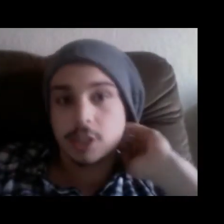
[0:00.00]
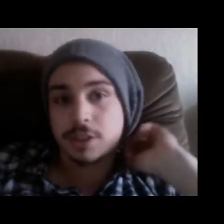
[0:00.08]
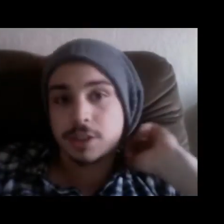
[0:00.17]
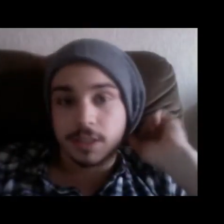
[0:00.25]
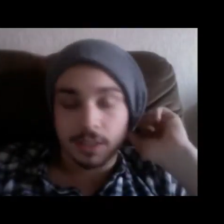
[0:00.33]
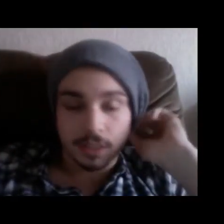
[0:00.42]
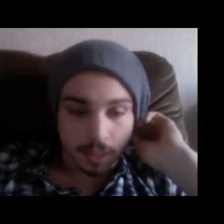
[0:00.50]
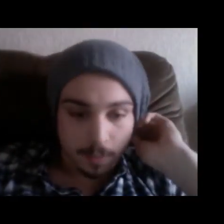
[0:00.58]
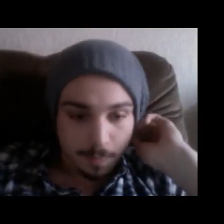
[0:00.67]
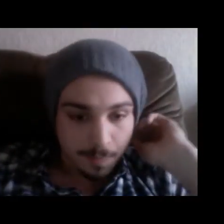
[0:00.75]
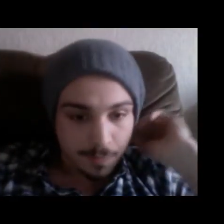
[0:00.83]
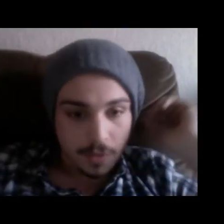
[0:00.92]
what we
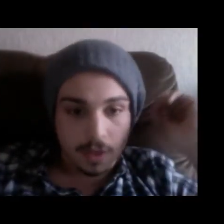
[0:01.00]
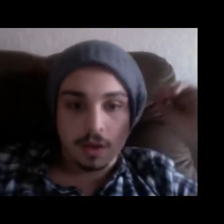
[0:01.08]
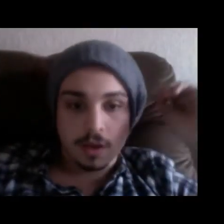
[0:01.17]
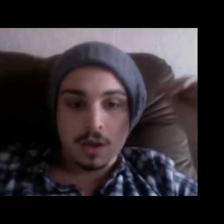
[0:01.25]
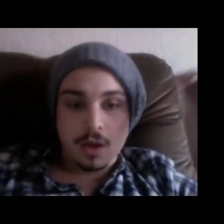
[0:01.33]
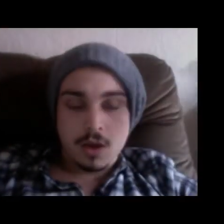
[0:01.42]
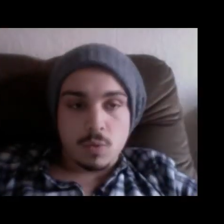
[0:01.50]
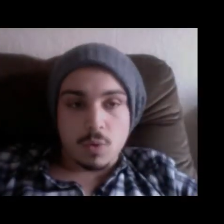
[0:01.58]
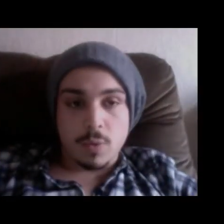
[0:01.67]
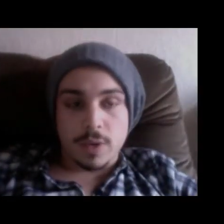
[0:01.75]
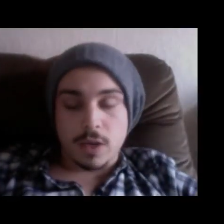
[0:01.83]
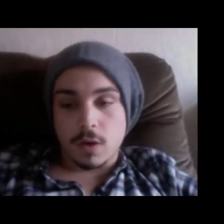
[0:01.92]
worked with, I've probably got a
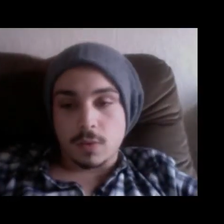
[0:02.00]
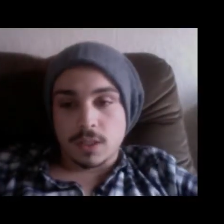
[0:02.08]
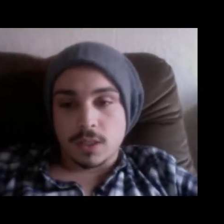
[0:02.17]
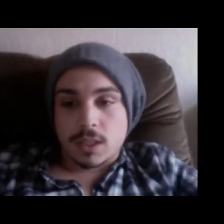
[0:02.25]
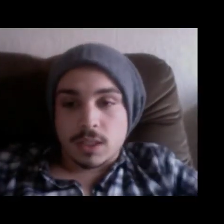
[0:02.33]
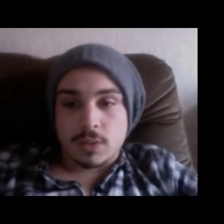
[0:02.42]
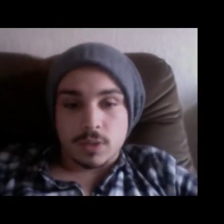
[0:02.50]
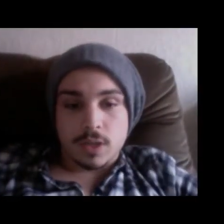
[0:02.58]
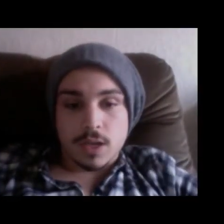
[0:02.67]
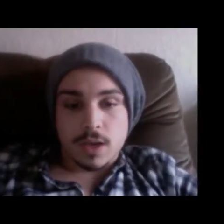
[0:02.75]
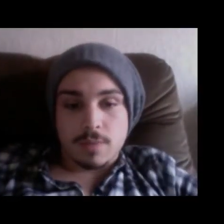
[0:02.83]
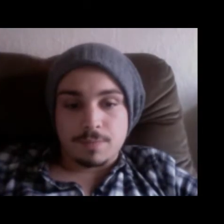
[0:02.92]
couple of drafts to show
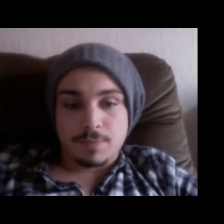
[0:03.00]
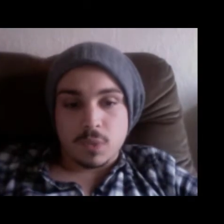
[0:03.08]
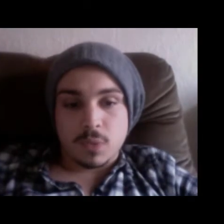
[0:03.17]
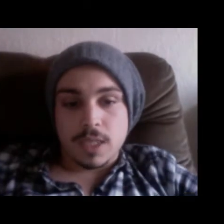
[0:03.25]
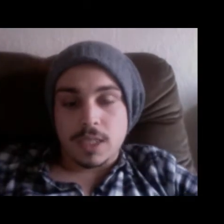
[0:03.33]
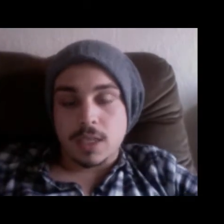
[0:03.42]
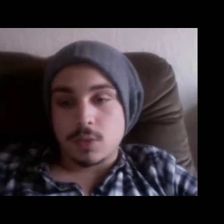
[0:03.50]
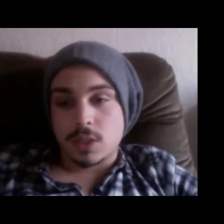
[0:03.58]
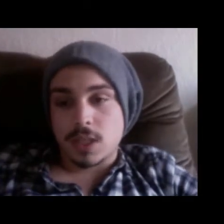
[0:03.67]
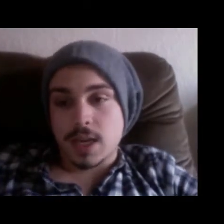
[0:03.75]
you of it actually, but